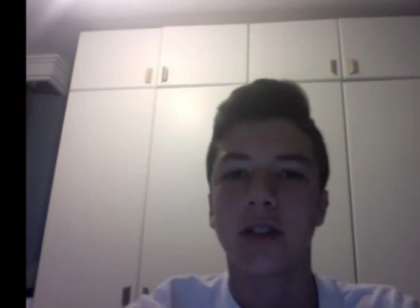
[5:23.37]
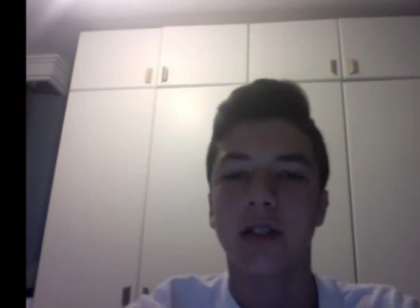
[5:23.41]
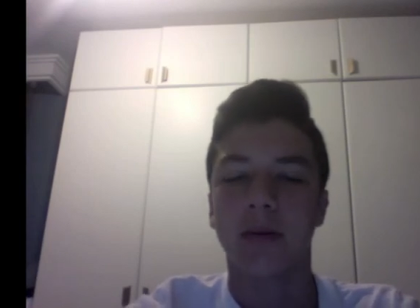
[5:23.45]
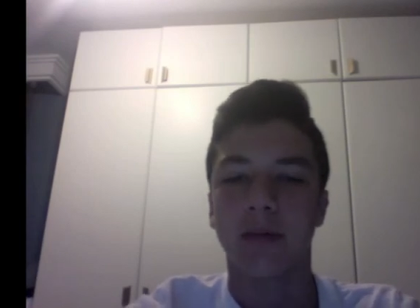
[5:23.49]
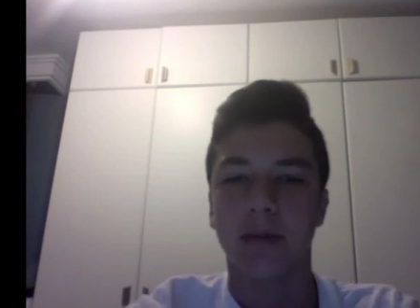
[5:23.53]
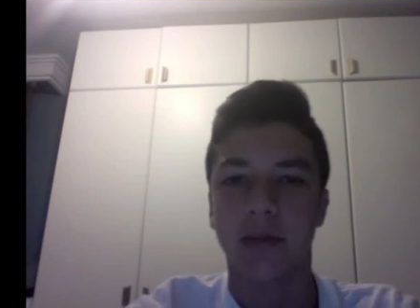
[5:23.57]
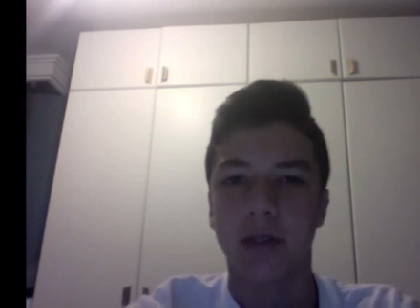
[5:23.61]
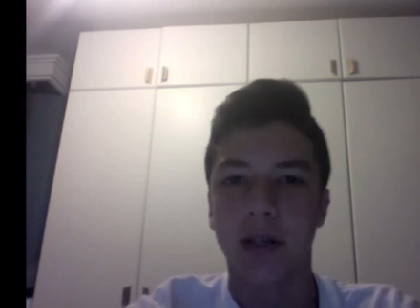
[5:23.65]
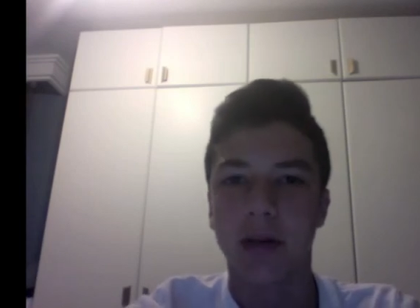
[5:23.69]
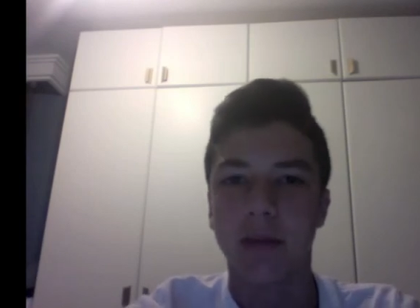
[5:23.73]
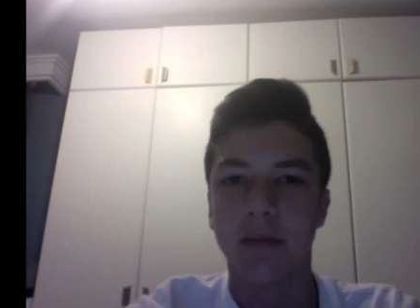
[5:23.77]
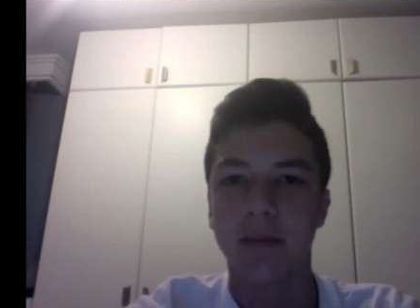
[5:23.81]

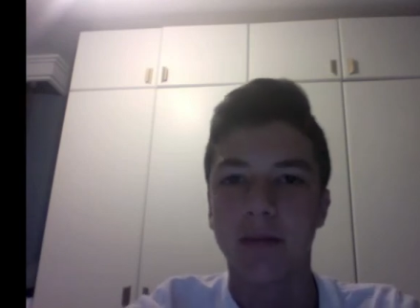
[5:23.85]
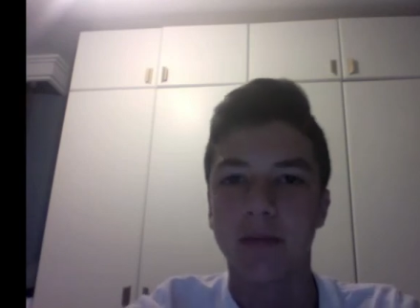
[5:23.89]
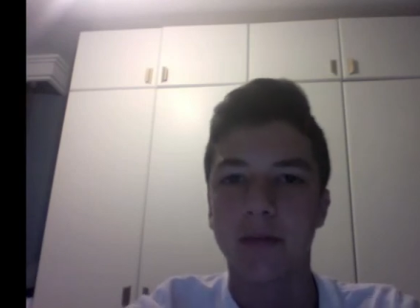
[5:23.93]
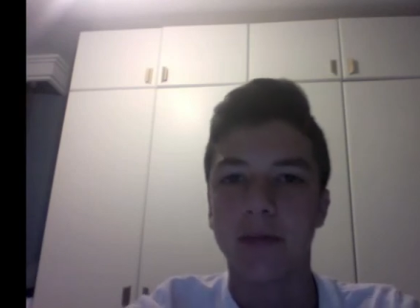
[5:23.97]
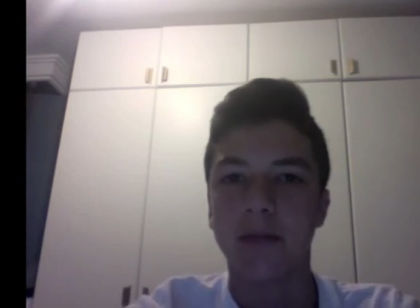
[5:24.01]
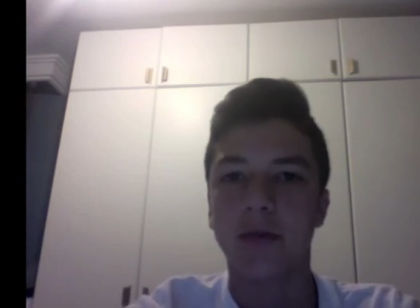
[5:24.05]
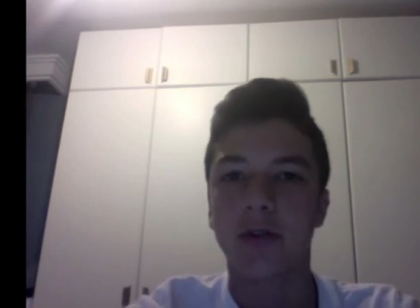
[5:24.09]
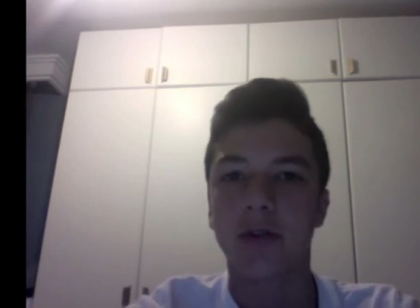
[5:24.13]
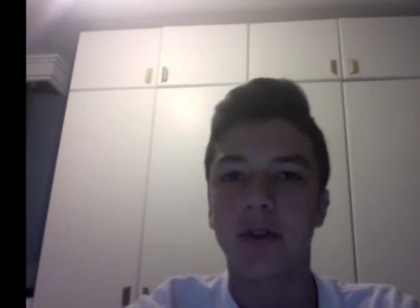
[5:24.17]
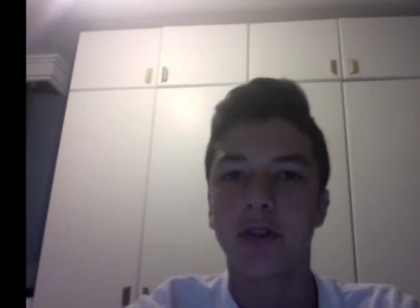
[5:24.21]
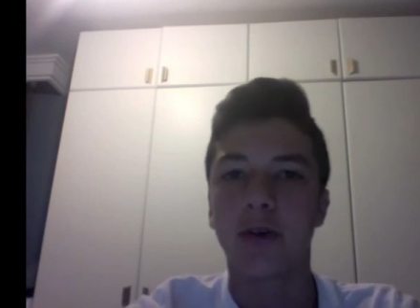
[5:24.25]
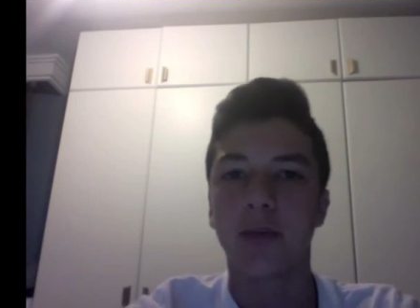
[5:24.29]
symptom
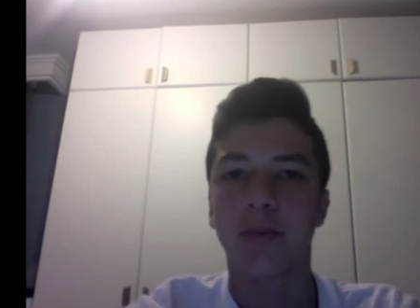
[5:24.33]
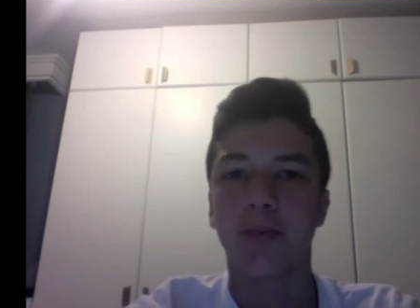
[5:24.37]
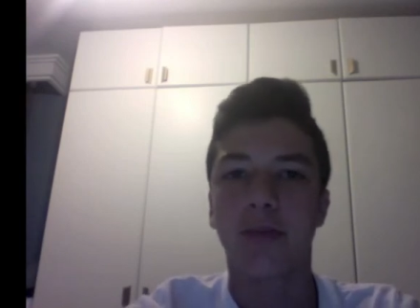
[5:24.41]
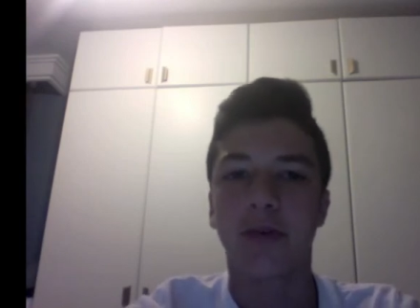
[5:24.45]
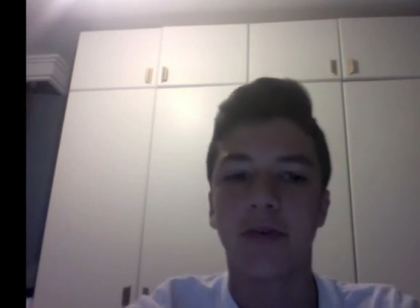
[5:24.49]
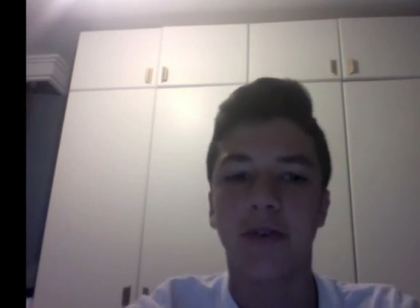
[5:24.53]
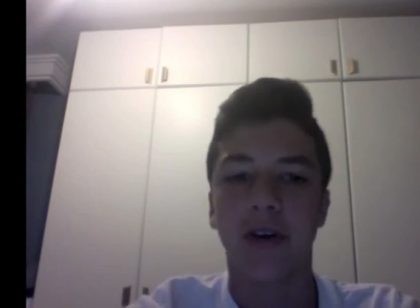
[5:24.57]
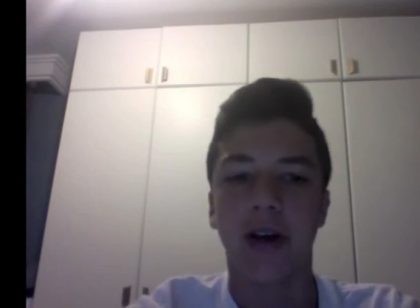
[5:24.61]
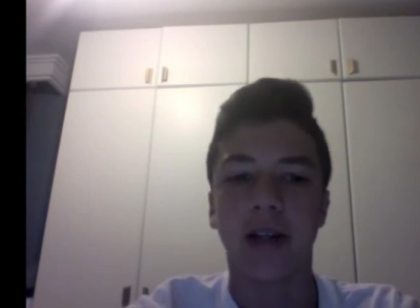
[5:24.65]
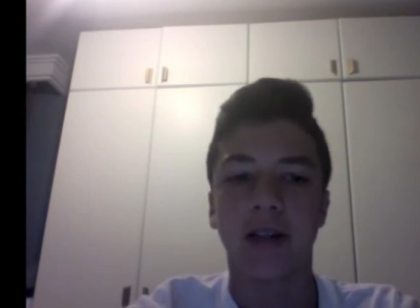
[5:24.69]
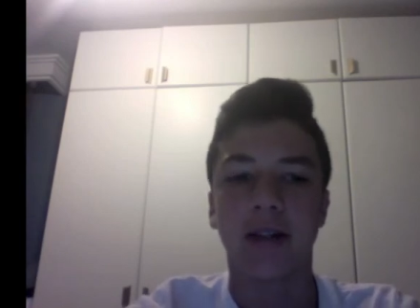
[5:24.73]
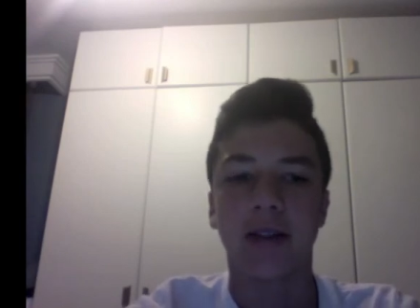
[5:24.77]
to
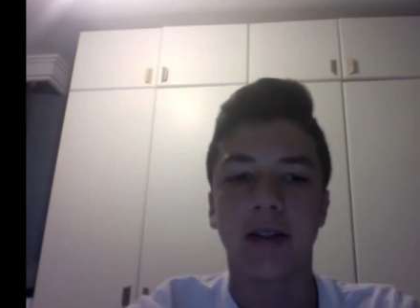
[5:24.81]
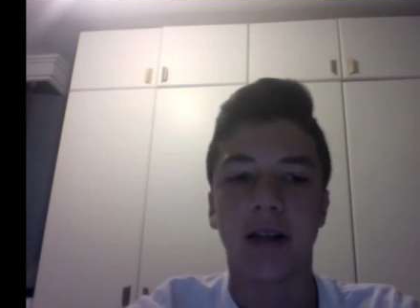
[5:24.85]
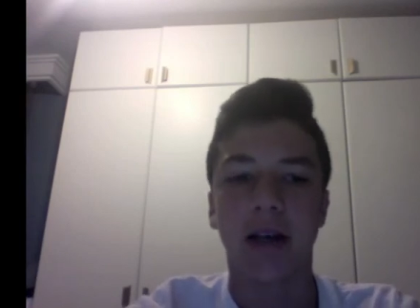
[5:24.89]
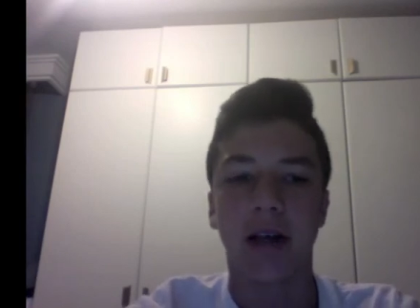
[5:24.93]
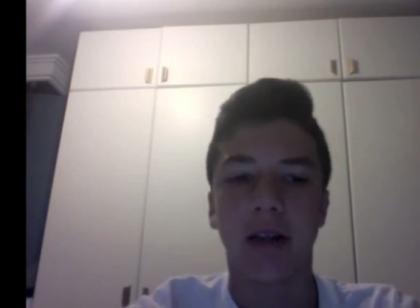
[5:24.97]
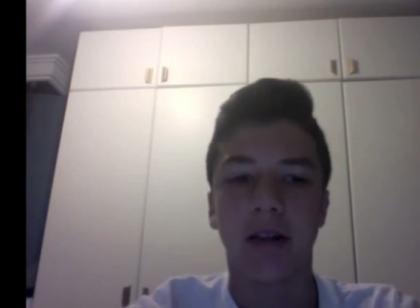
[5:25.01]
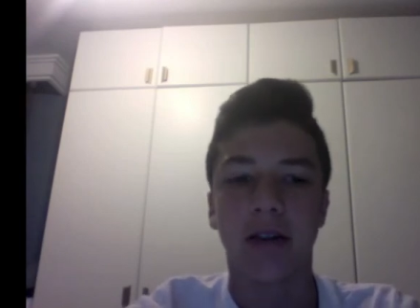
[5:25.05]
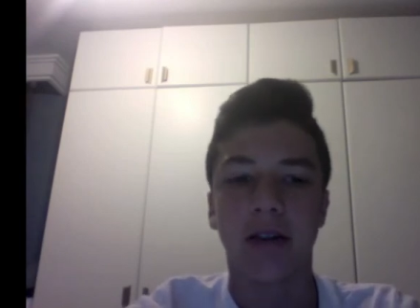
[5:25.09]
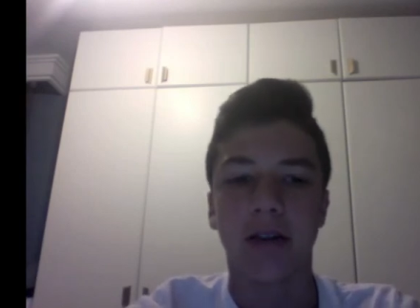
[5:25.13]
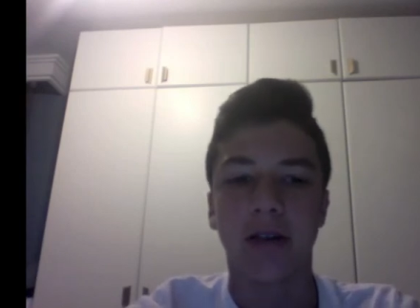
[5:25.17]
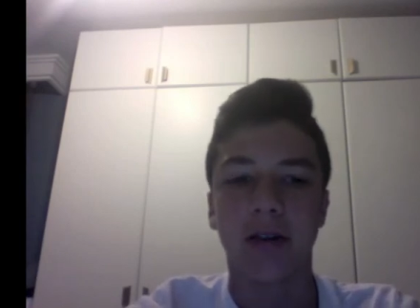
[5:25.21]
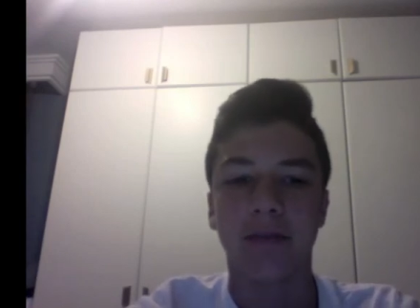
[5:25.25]
prevent
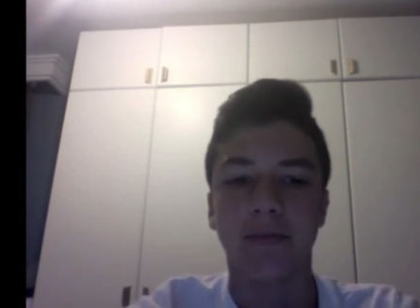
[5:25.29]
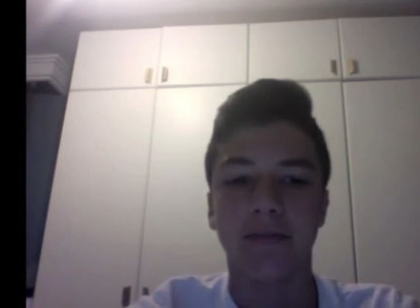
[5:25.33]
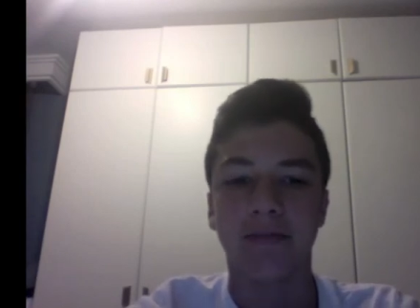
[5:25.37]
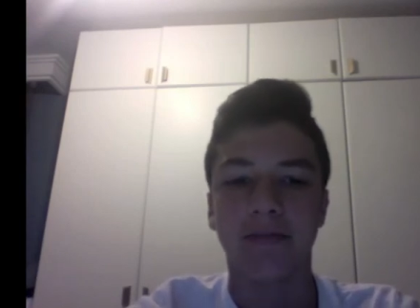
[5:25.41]
death.